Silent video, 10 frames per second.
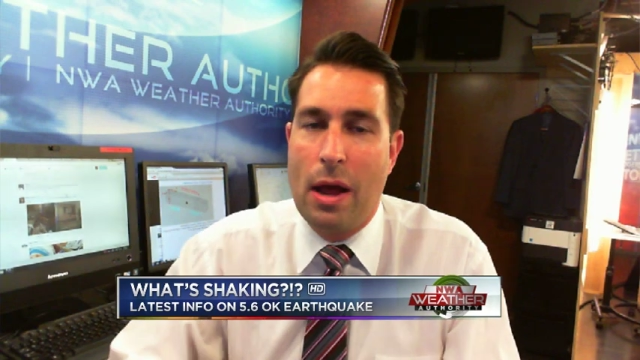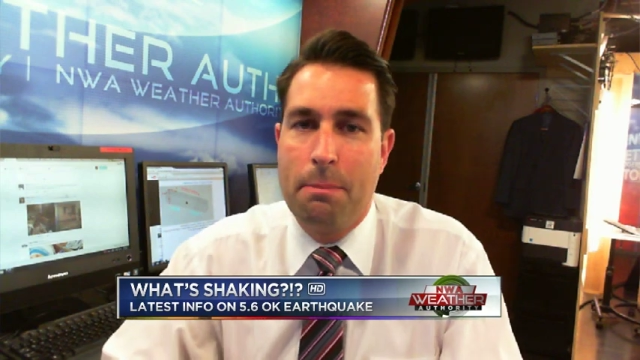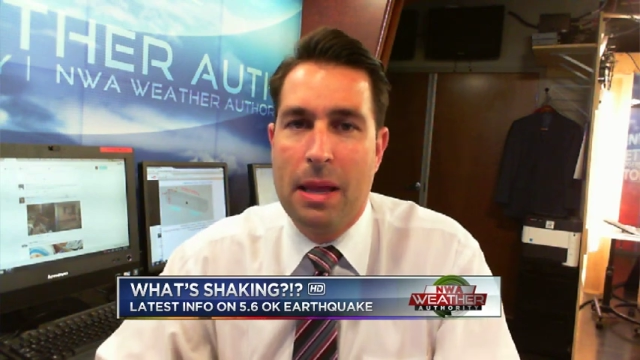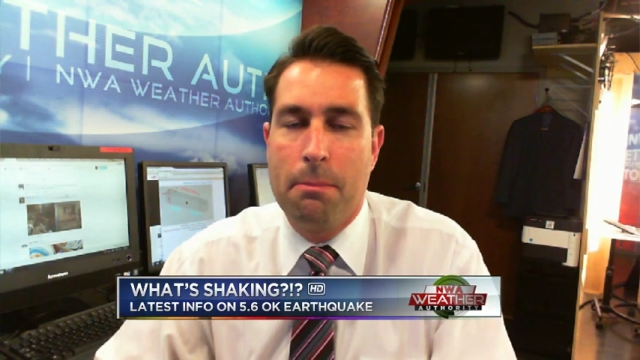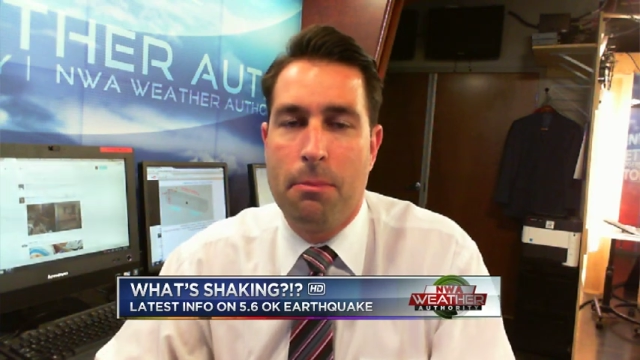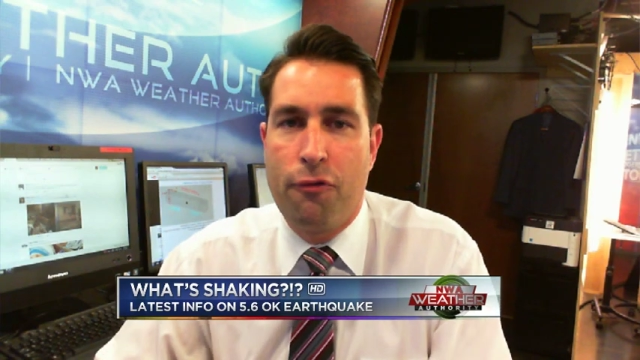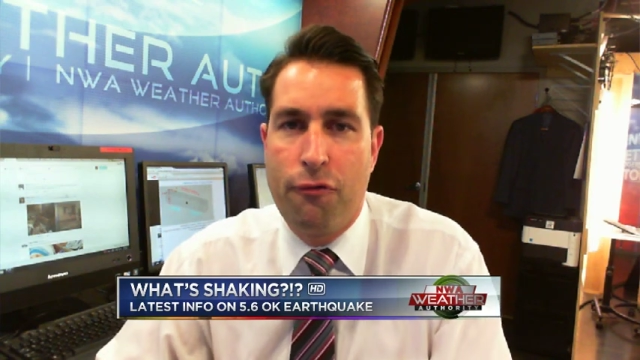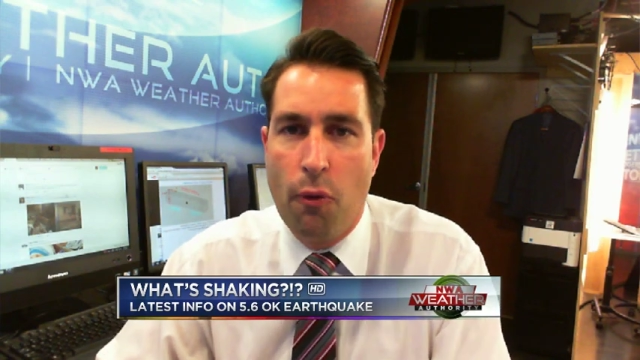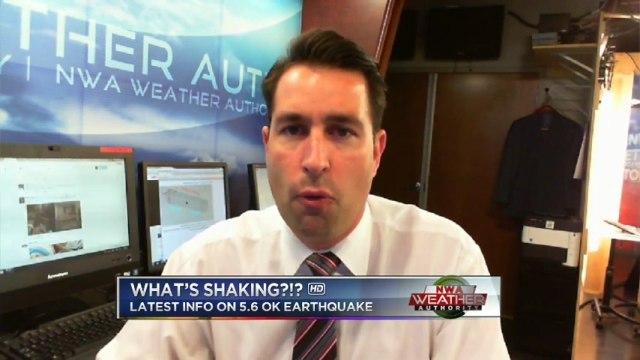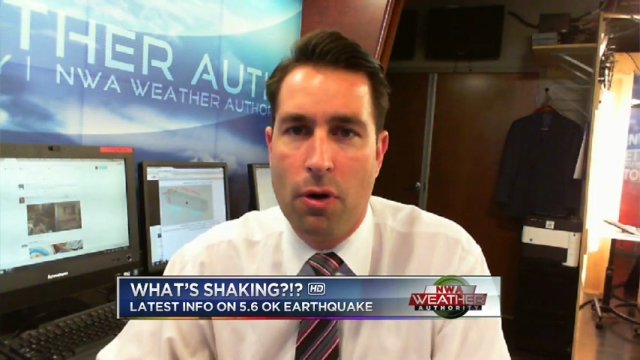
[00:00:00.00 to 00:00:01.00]
a bit
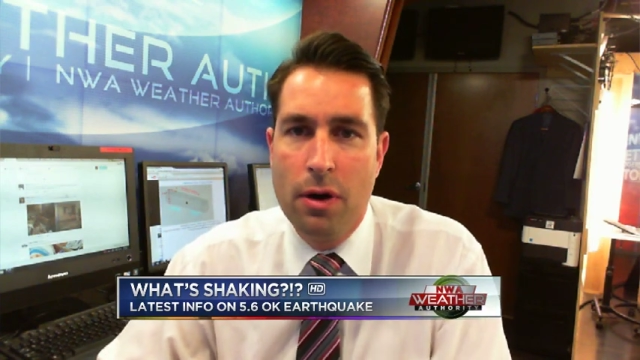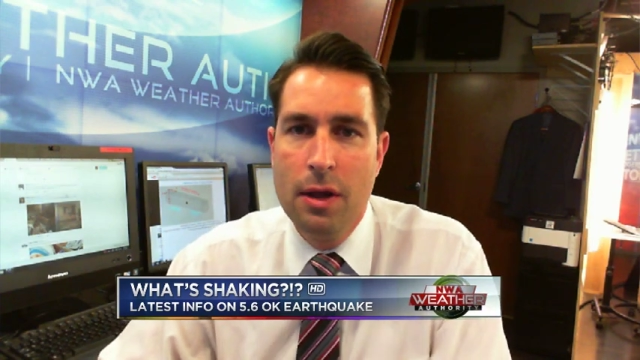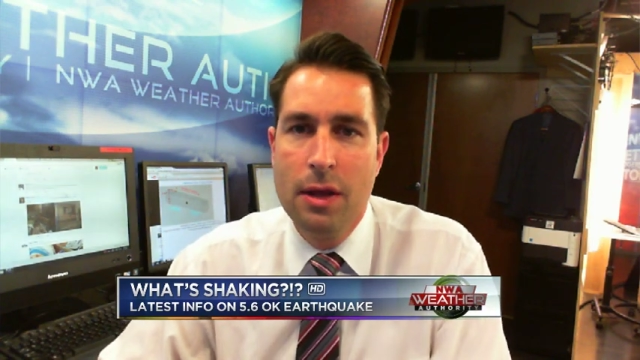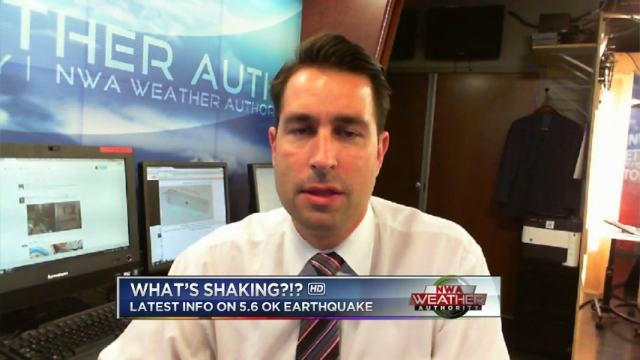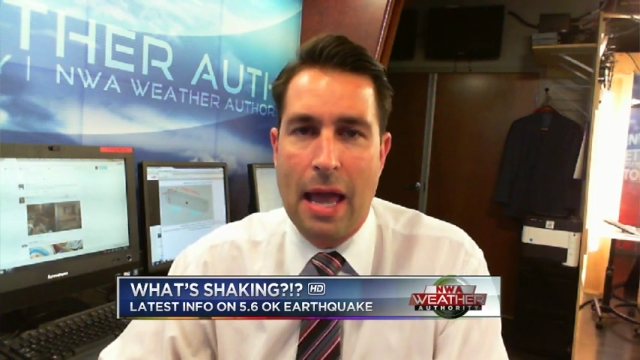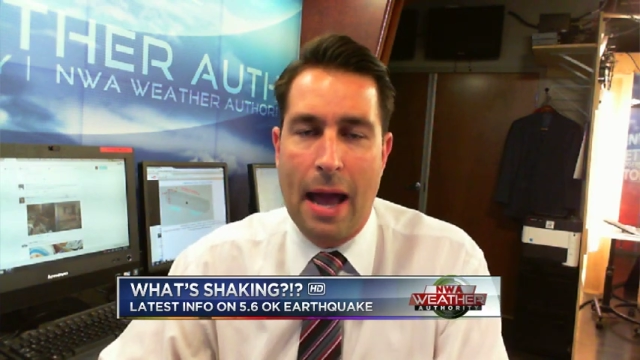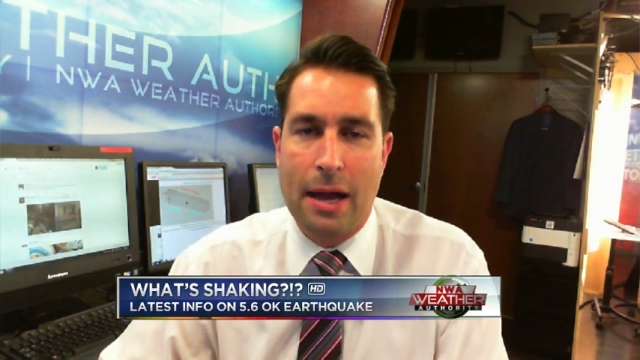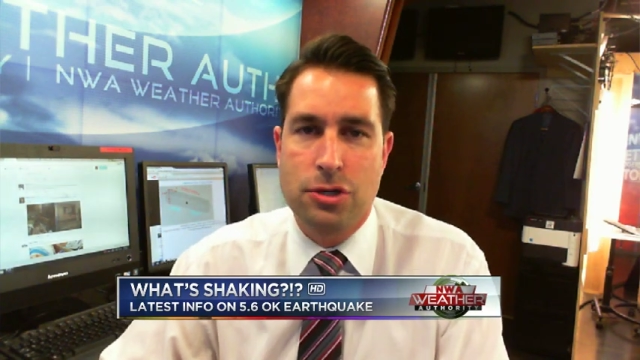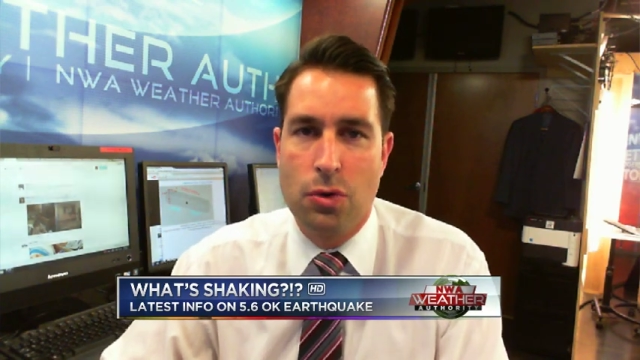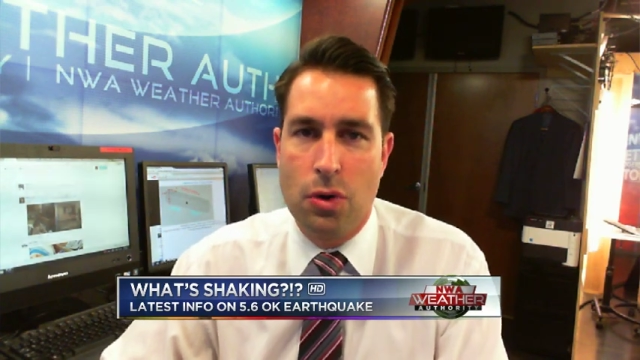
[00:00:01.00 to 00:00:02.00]
before the
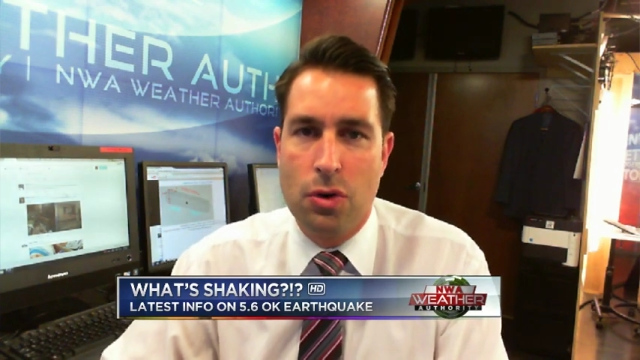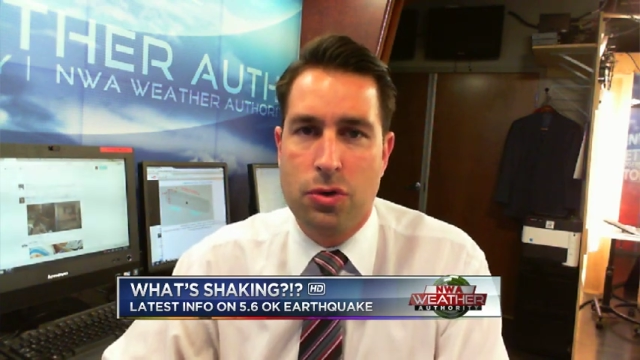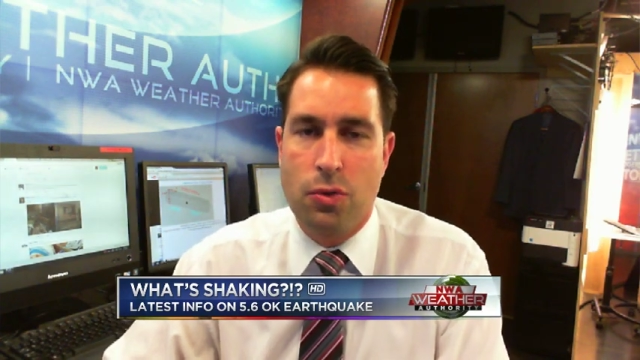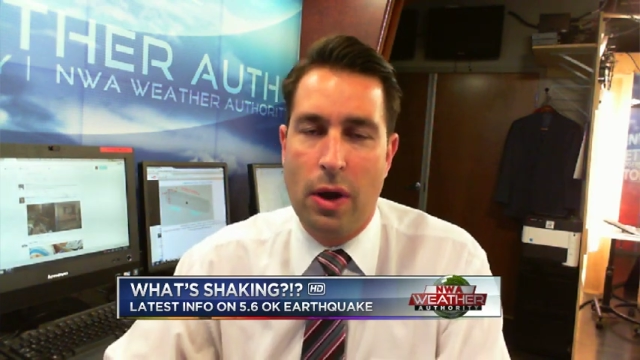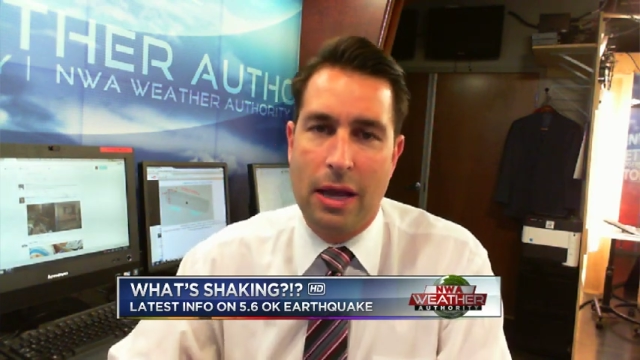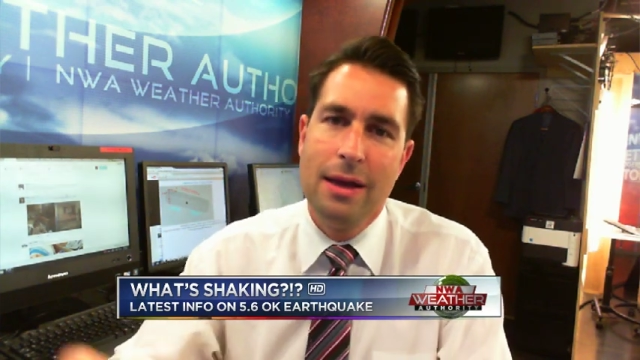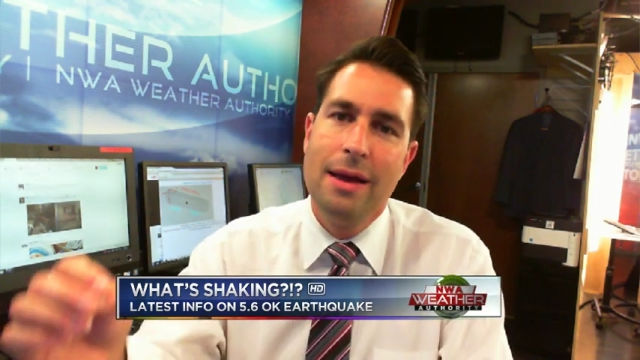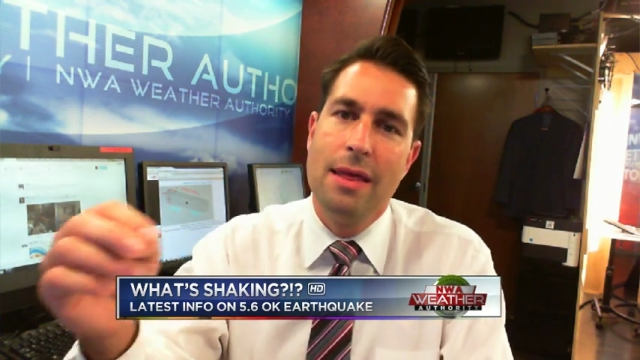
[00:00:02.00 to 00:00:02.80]
actual earthquake.